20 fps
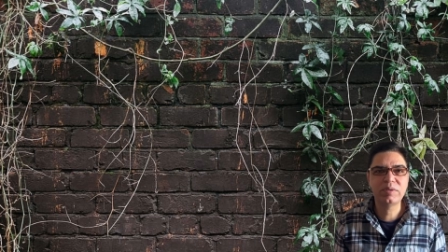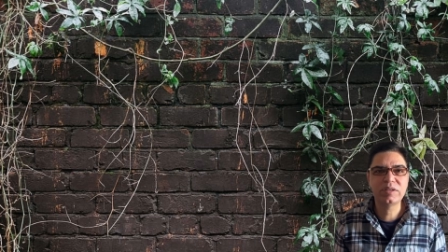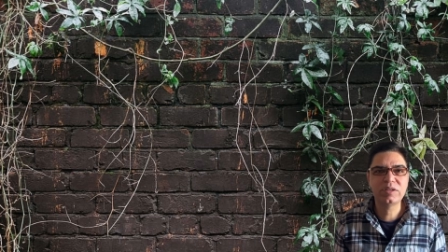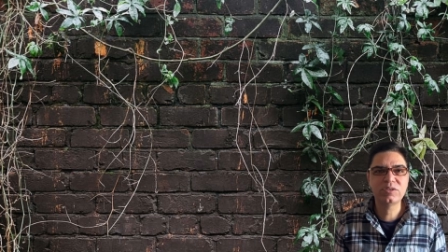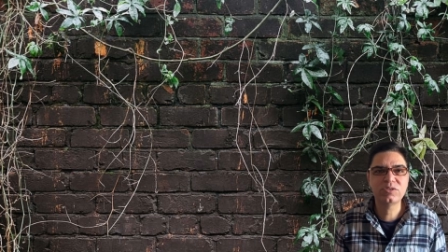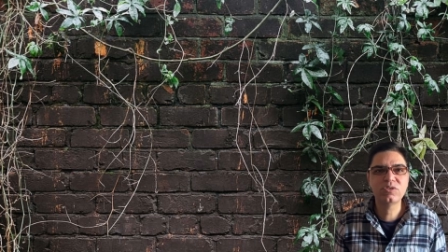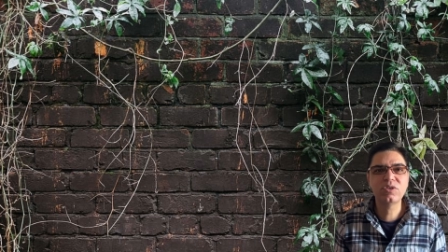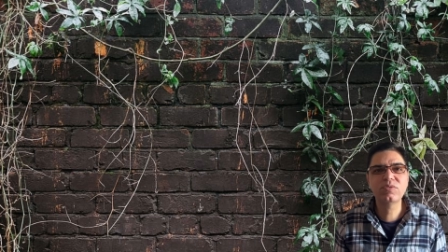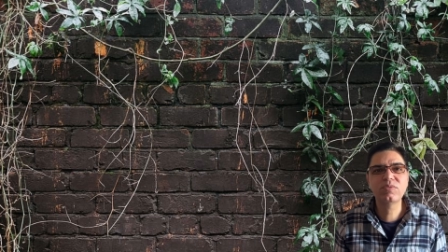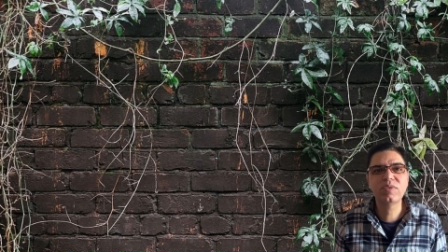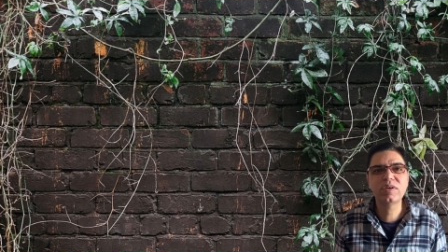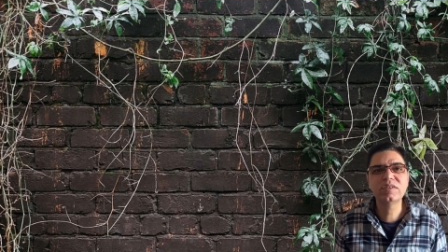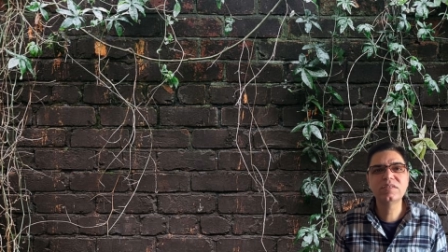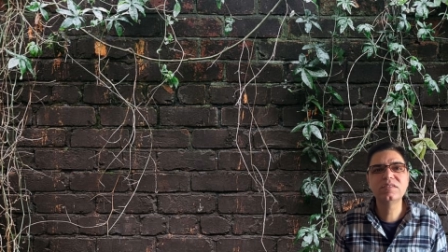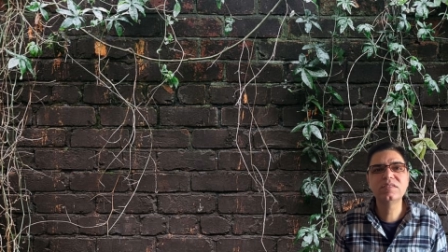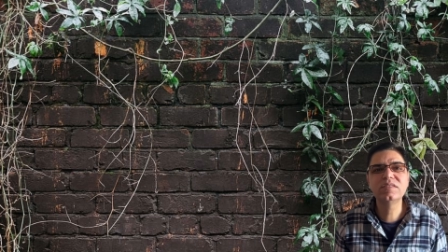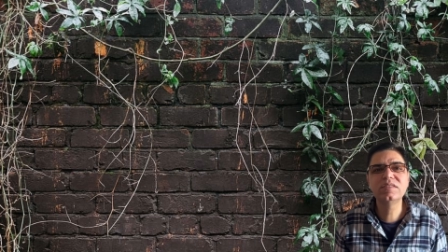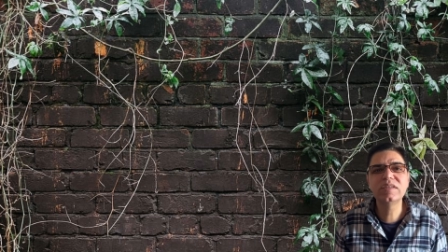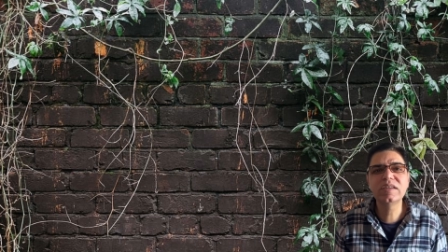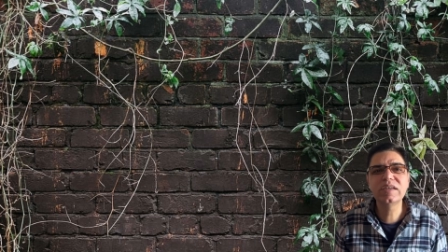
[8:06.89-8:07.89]
There's not one
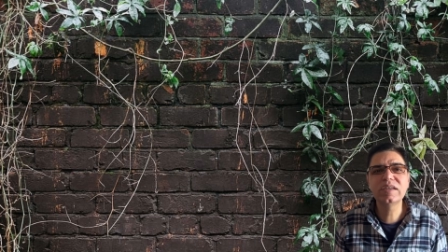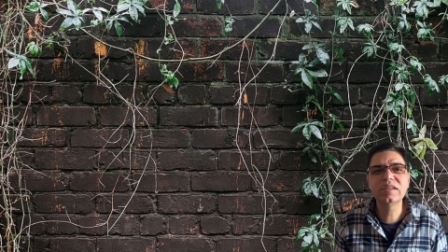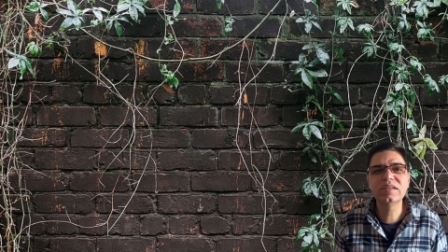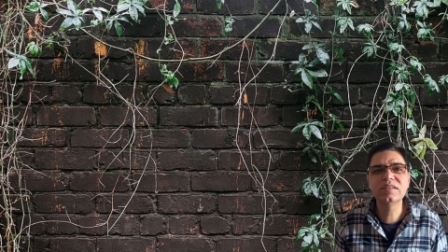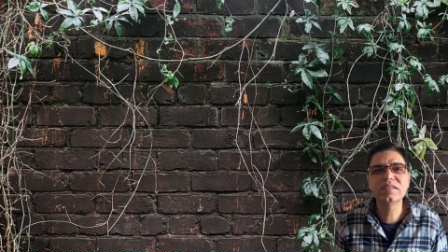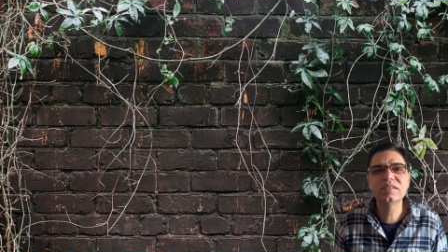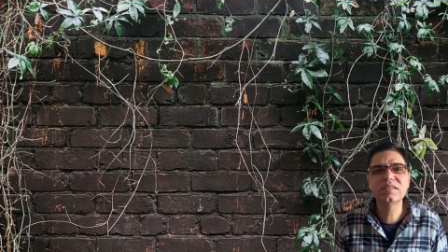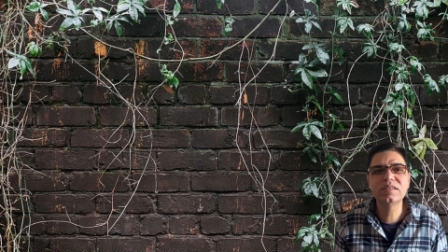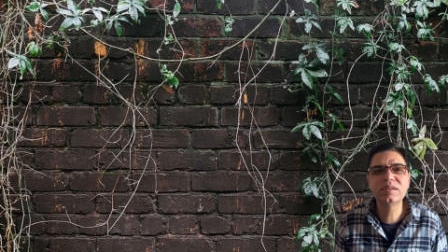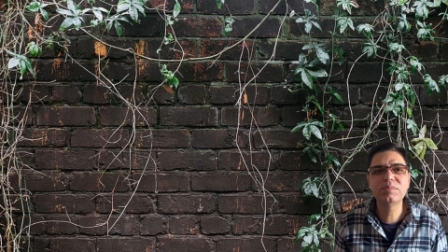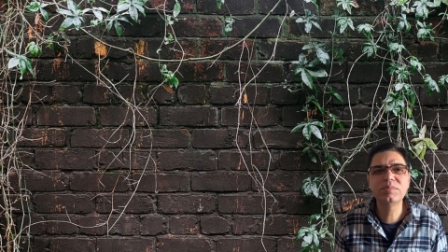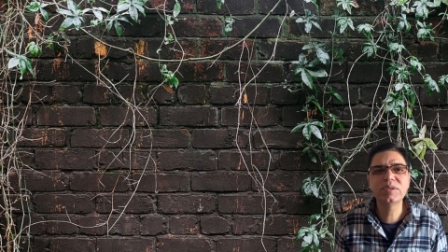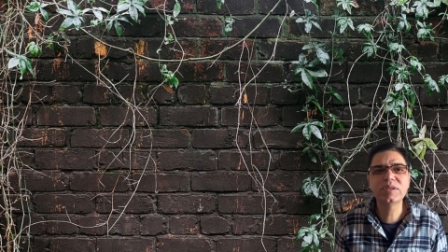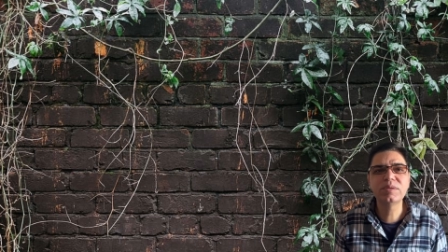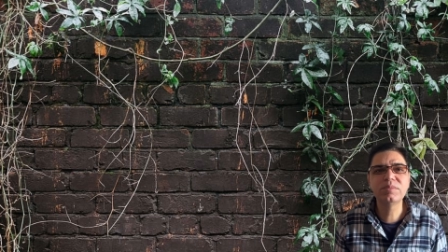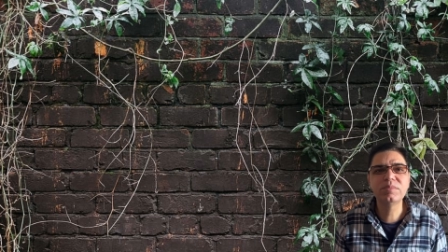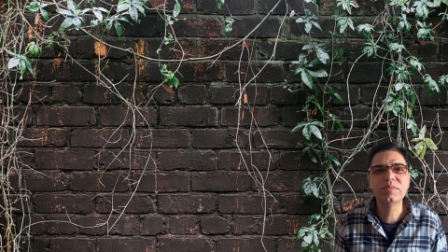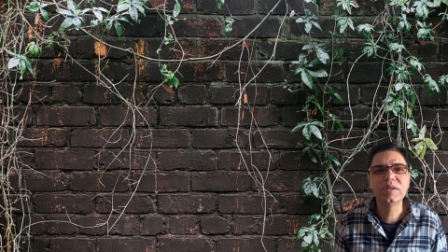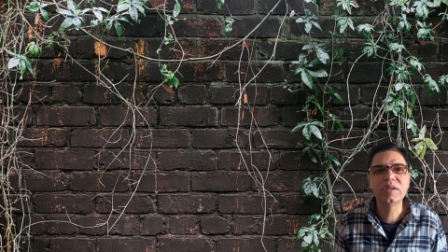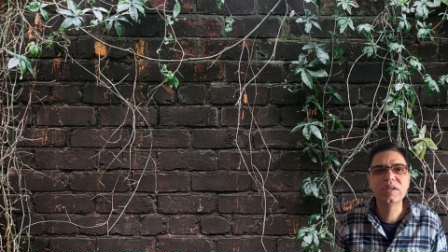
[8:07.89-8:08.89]
single
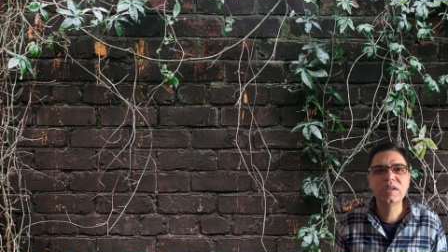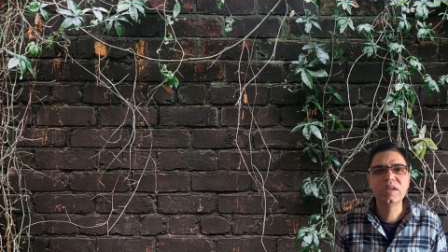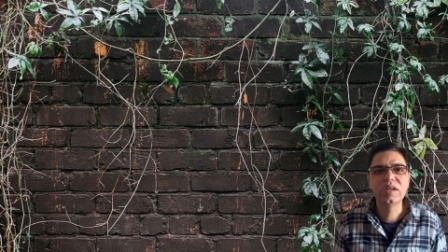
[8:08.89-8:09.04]
symptom,